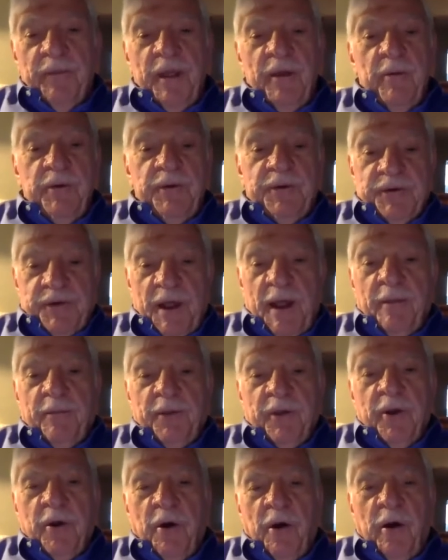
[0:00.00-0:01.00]
They would
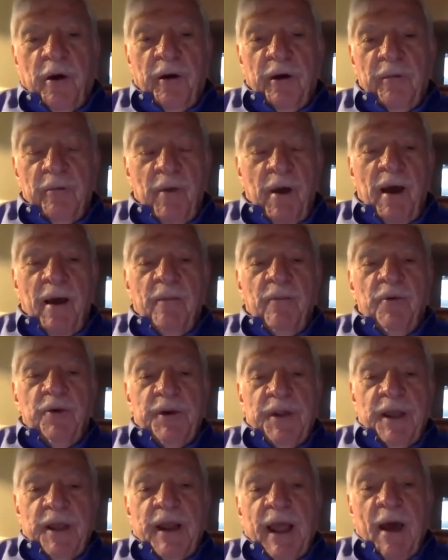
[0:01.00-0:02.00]
stop the car, and mom
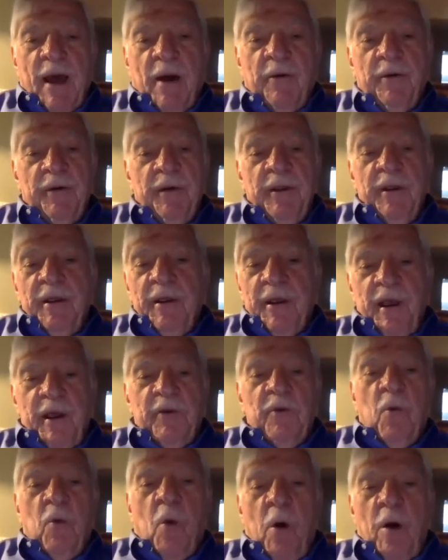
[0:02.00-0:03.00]
would get out
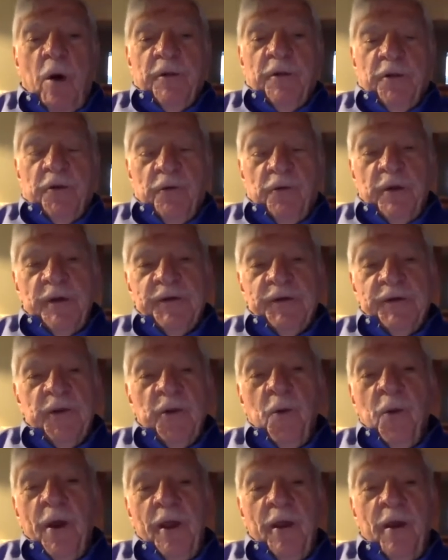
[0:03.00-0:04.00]
and walk the rest of
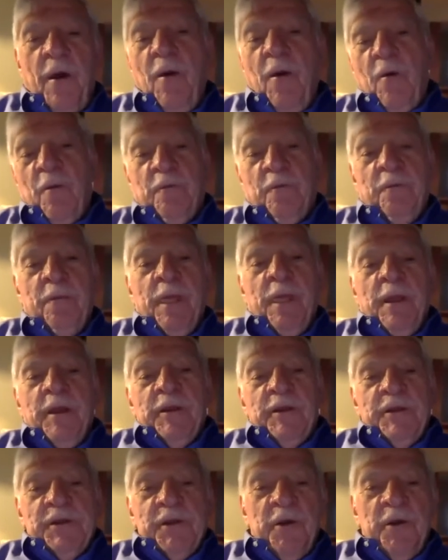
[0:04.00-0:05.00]
the way home.
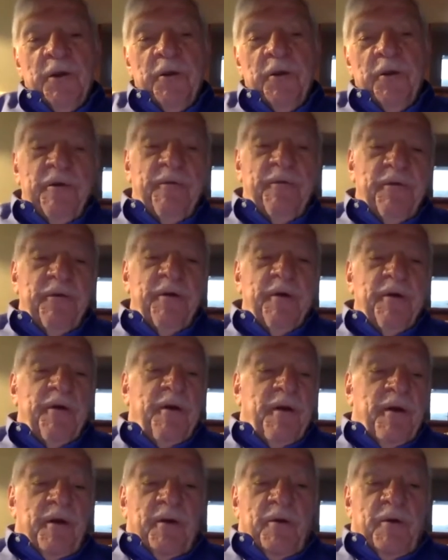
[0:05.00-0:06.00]
So that if the
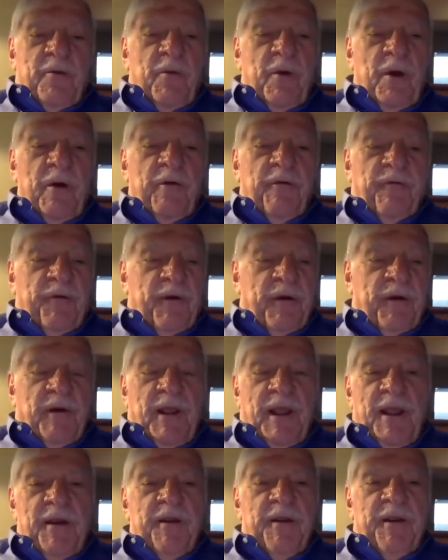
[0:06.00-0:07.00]
welfare
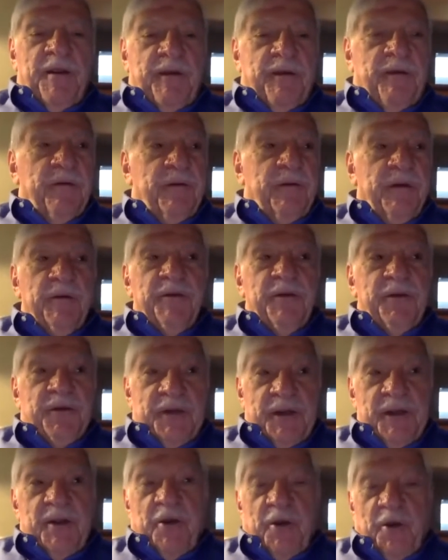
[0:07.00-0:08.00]
lady didn't
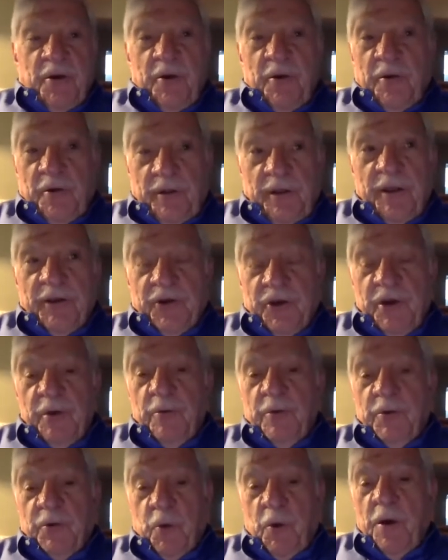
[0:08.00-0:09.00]
see her that she
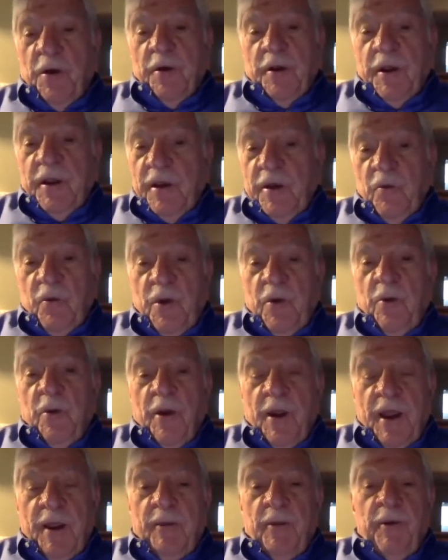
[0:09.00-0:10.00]
was working, we
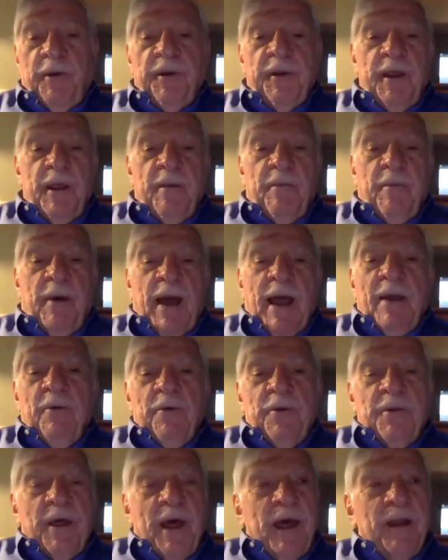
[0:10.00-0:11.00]
were able to get by
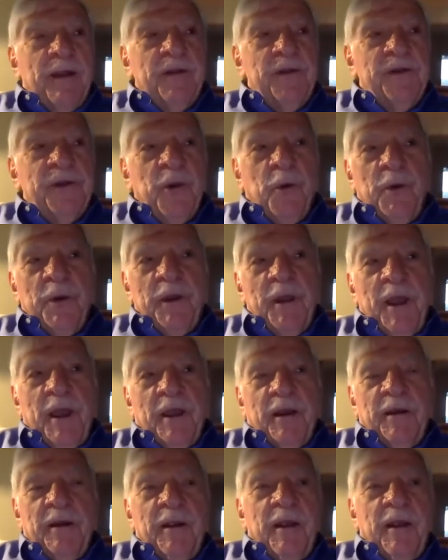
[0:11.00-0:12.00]
with that. And so
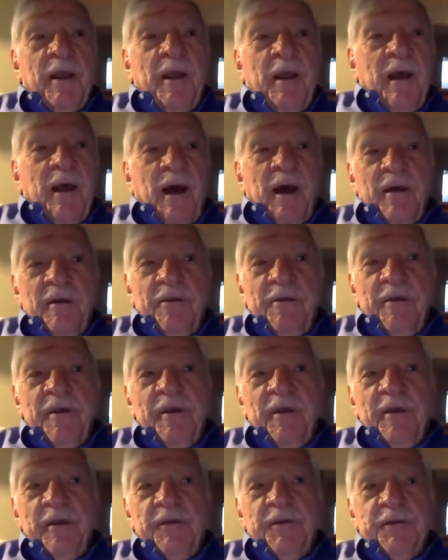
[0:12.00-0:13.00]
again, I
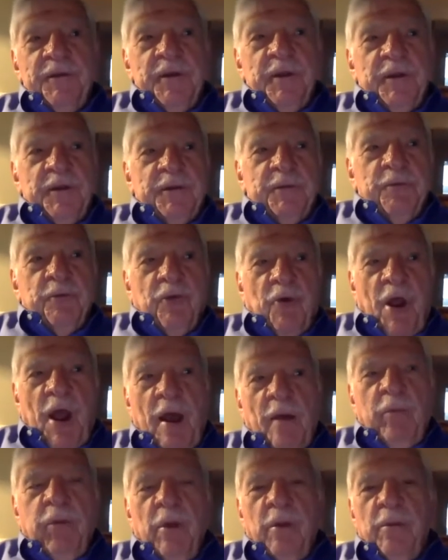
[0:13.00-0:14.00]
think it's it's
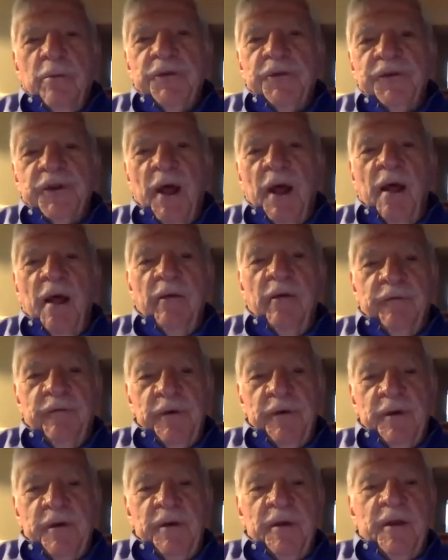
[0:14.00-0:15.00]
problem
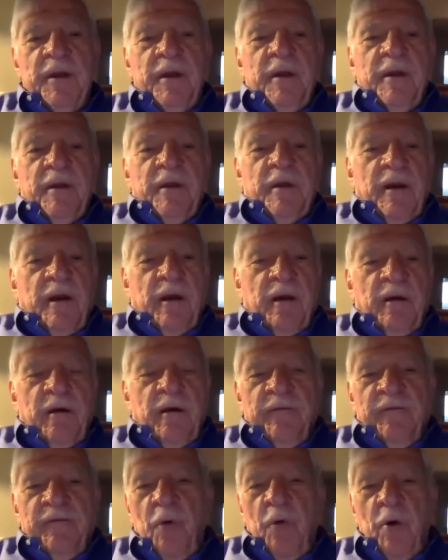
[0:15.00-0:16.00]
solving
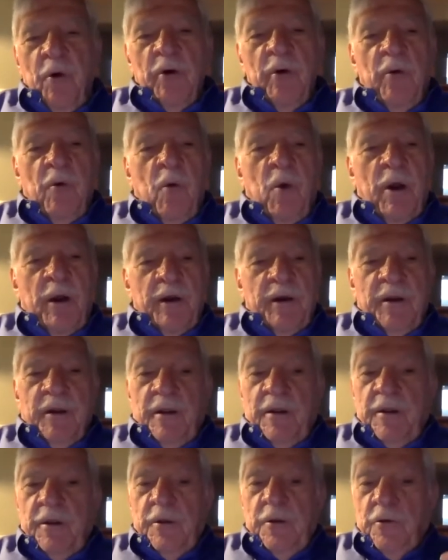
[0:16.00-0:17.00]
uh, for what
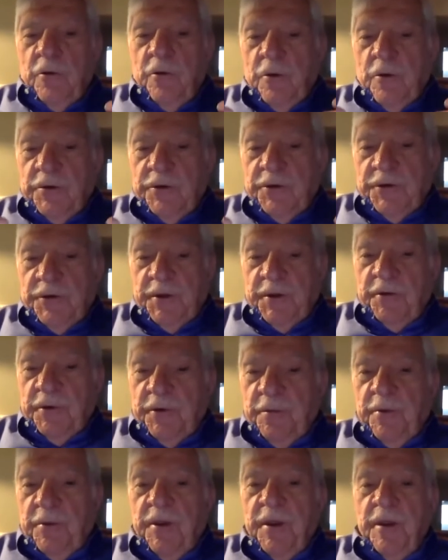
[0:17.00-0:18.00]
you consider
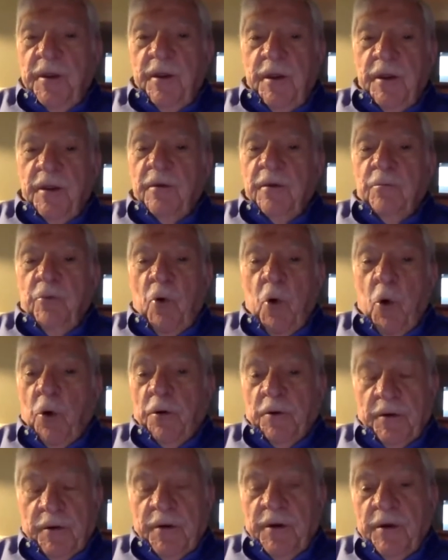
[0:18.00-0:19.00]
to be
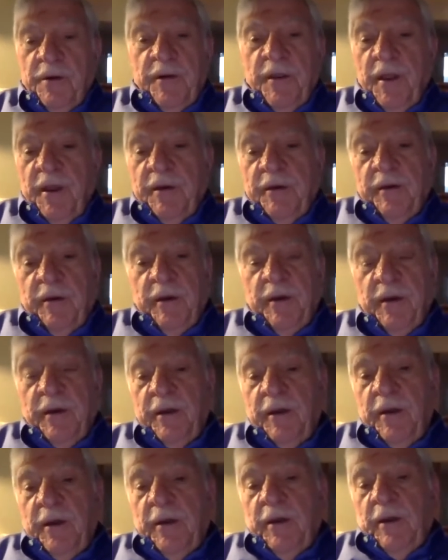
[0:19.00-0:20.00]
important that
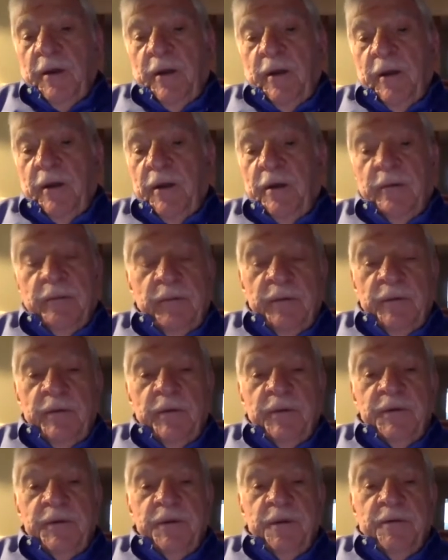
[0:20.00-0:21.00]
uh, uh,
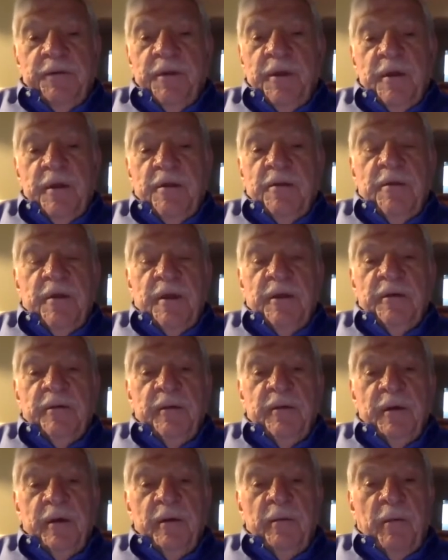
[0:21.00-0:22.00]
is the thing that
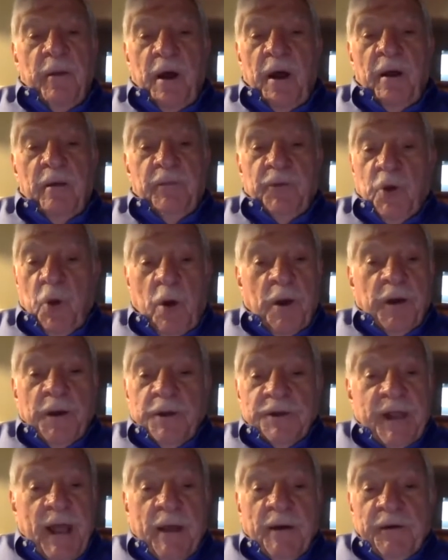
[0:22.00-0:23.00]
uh, mom taught
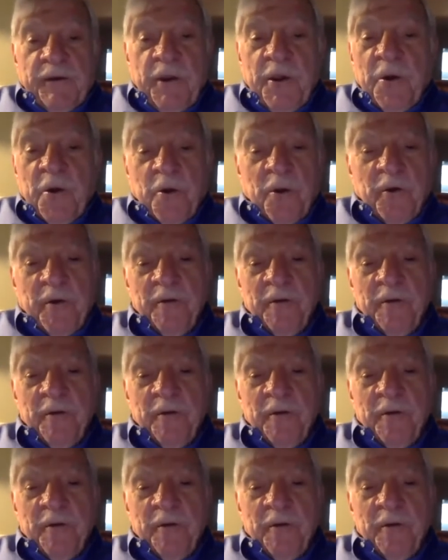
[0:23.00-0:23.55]
us how to do.